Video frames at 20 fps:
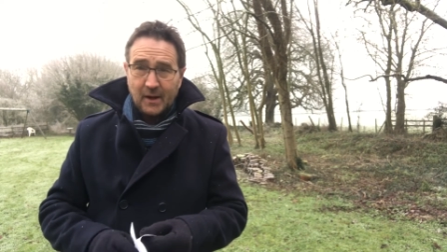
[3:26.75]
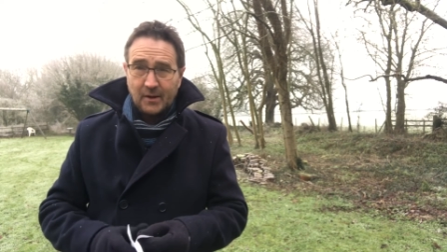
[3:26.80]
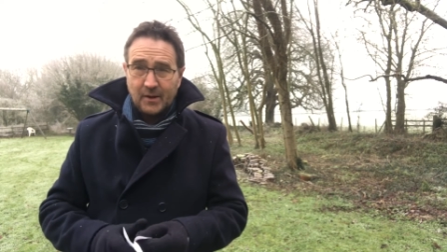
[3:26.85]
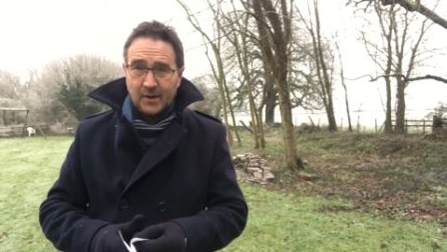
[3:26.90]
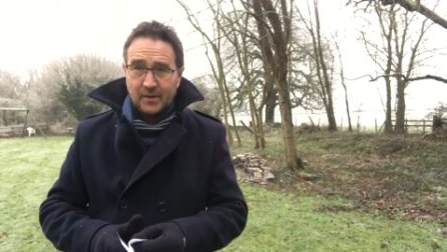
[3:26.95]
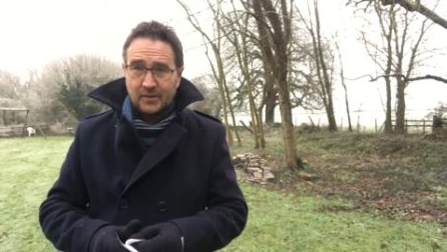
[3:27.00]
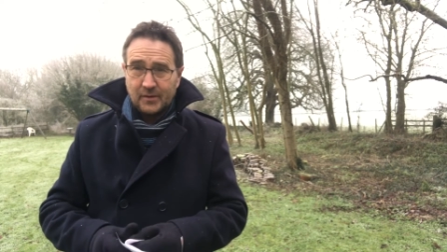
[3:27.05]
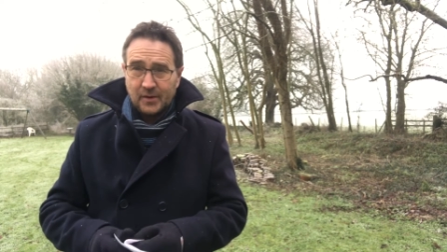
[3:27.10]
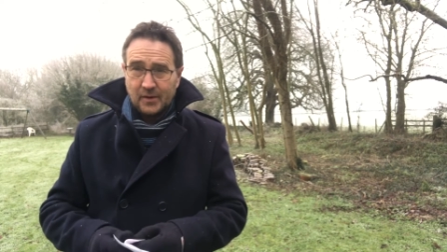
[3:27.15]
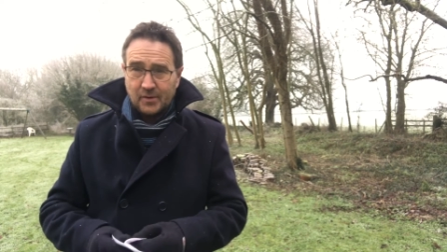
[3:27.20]

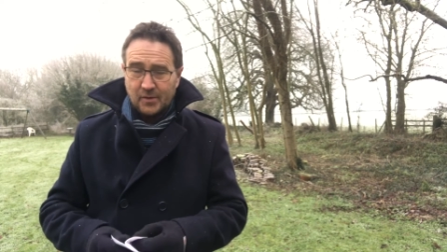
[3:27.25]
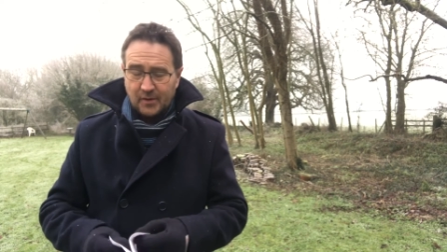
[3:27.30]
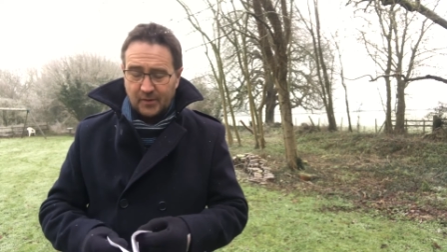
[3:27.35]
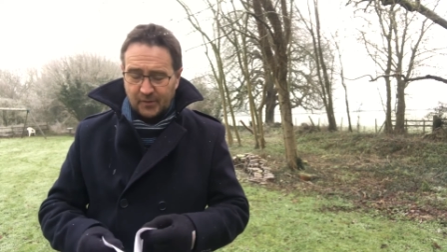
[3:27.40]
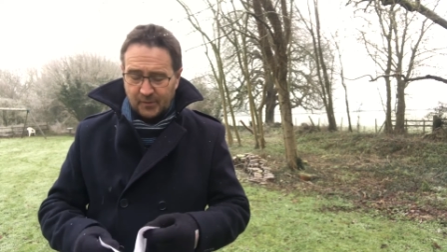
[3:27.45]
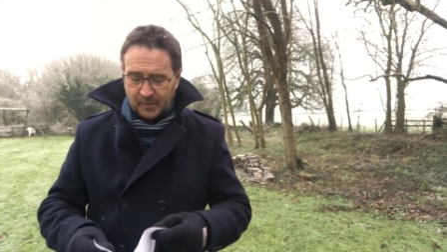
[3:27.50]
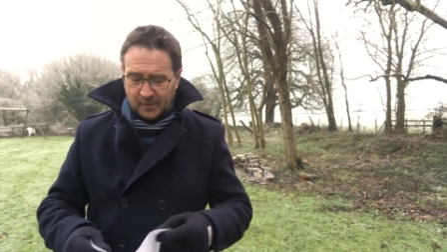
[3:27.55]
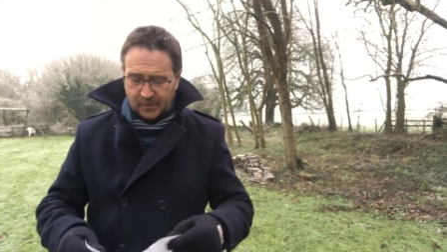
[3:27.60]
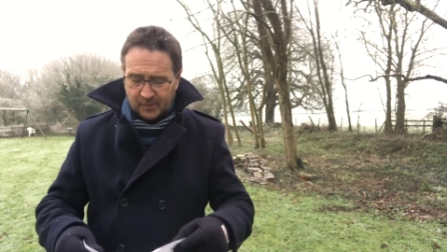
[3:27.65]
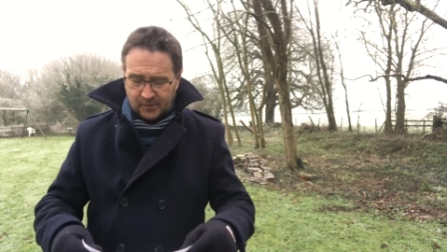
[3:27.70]
there's the
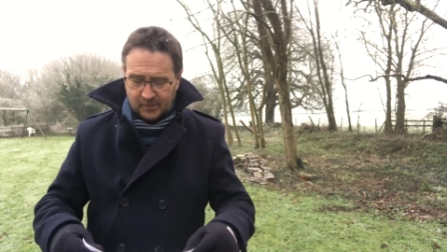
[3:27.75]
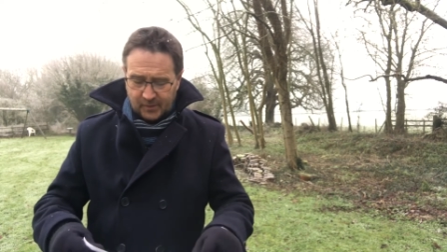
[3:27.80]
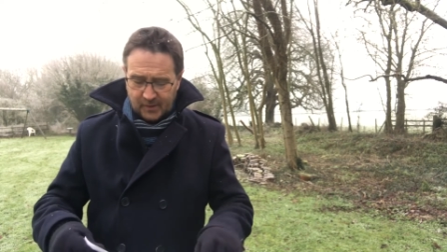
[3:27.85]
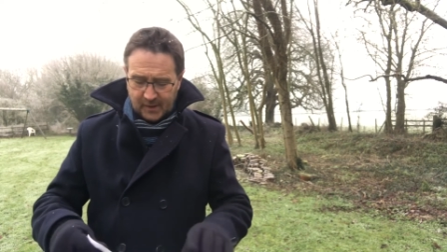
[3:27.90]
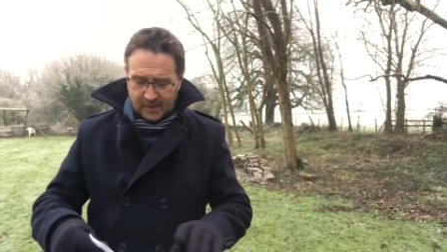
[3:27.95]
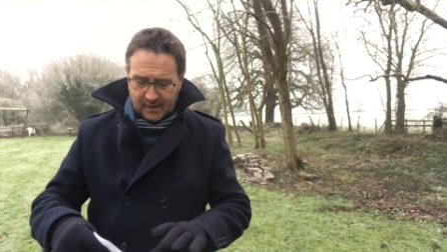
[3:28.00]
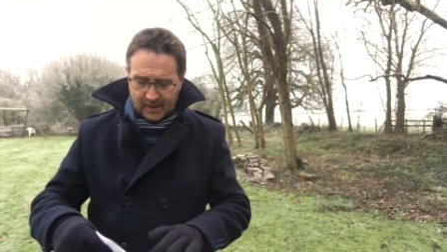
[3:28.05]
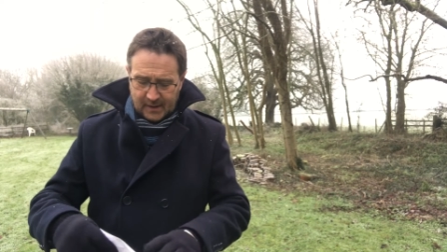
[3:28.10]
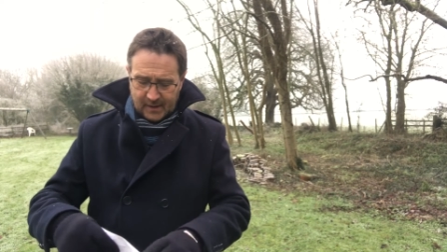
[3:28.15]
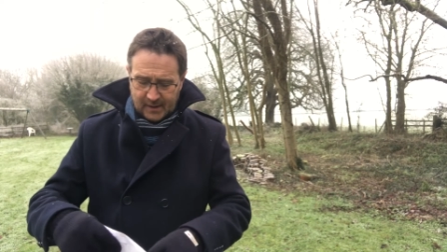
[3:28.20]
Christmas
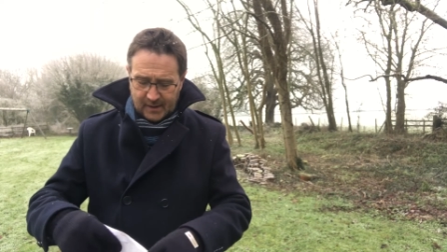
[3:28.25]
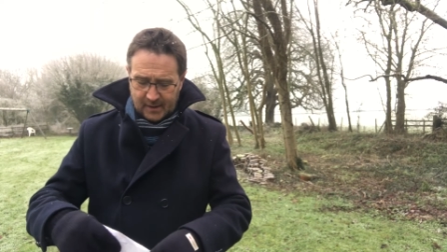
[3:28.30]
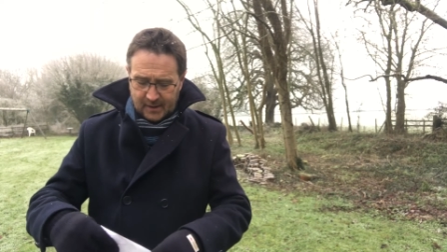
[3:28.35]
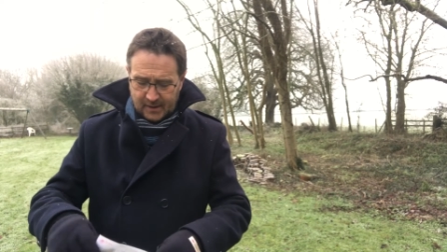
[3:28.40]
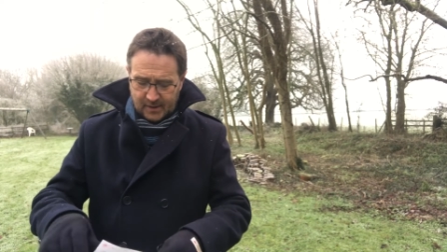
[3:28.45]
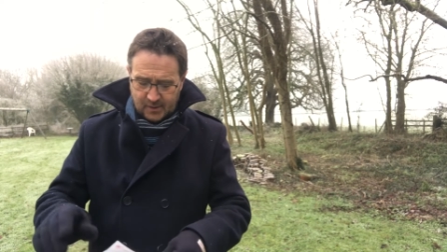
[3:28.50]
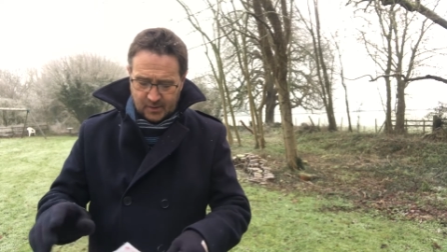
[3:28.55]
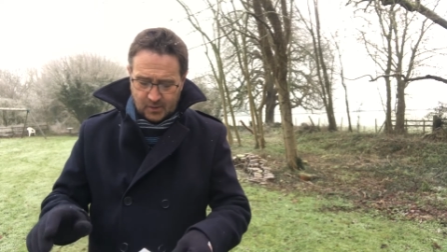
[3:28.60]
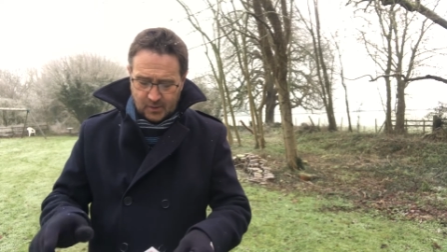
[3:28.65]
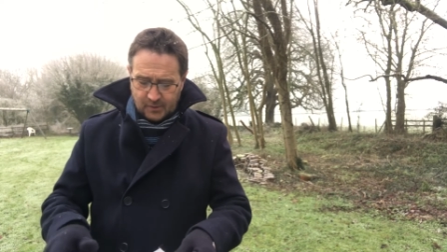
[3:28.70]
uh,
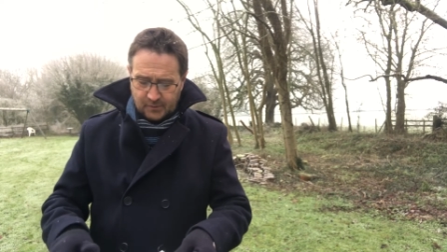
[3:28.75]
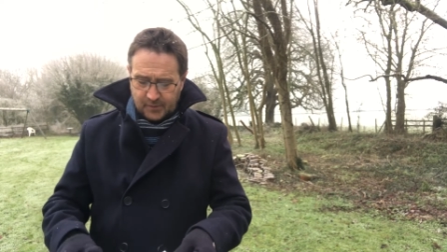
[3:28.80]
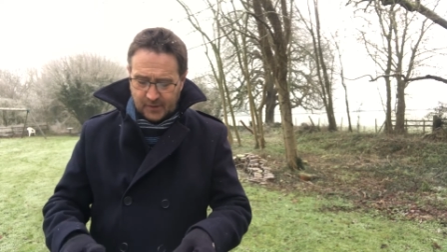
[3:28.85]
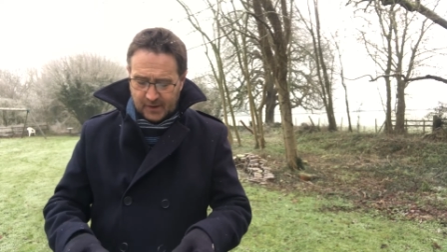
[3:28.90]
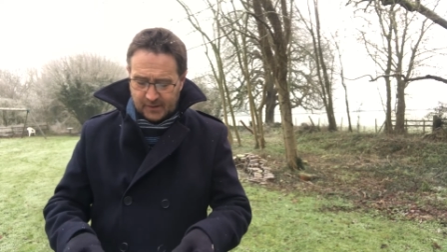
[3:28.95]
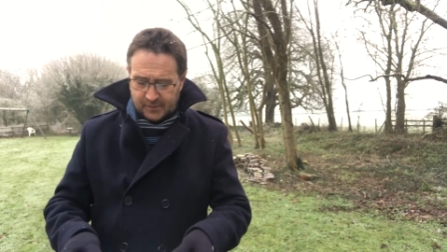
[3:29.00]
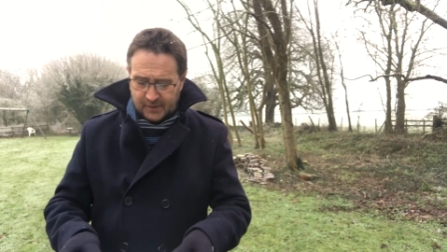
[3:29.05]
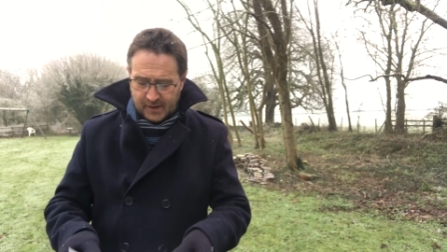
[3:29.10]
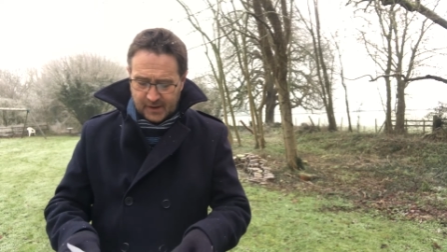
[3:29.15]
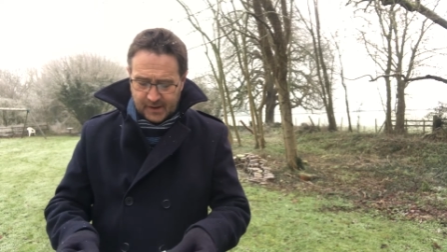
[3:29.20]
Quickfire
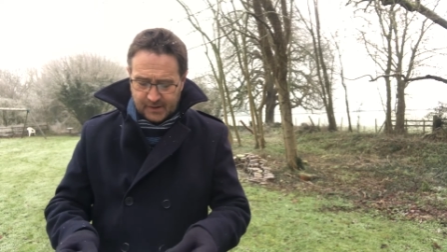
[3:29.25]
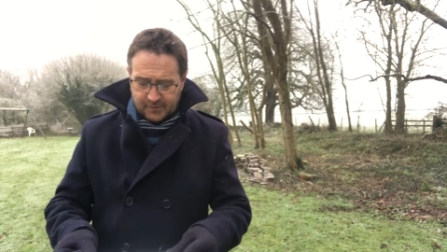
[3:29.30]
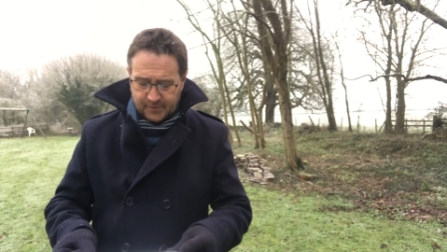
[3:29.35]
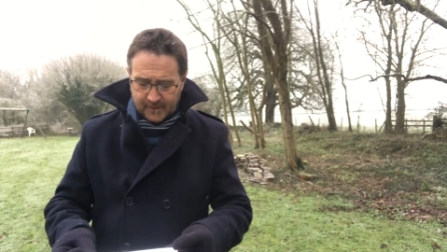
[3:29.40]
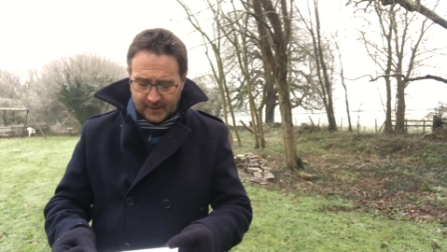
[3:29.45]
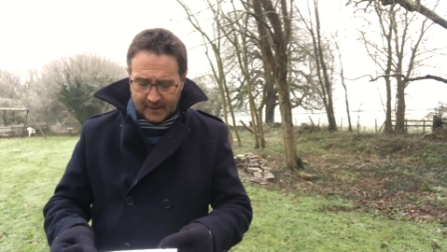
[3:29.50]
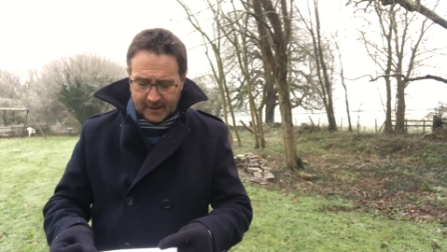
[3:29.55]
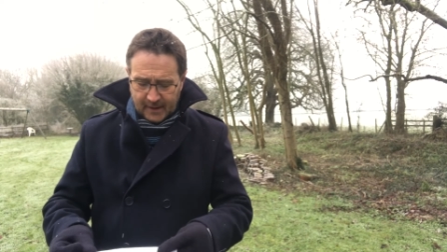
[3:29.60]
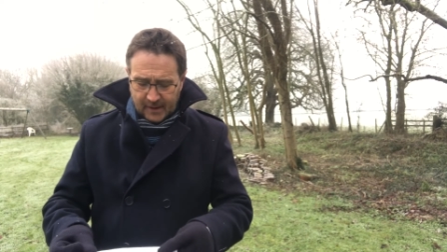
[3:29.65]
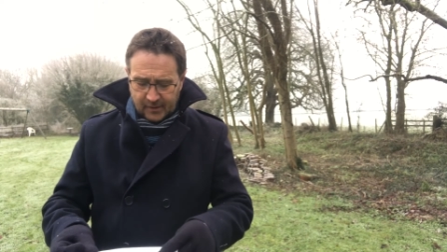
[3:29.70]
5.